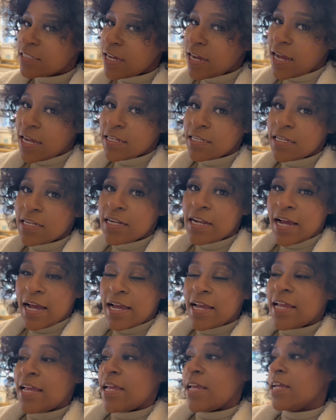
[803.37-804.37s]
I did oh, not
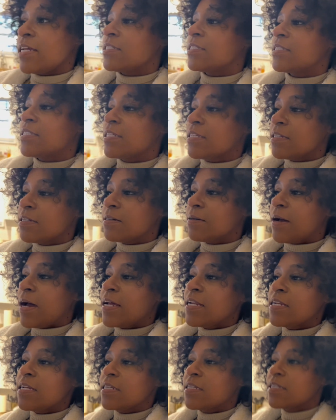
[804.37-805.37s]
ask them. I, I
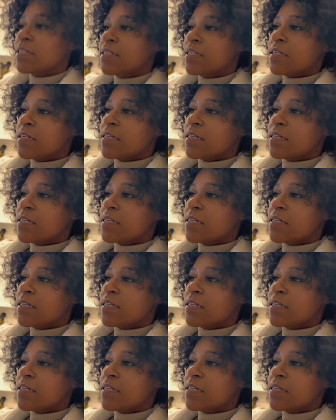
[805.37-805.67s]
didn't. You,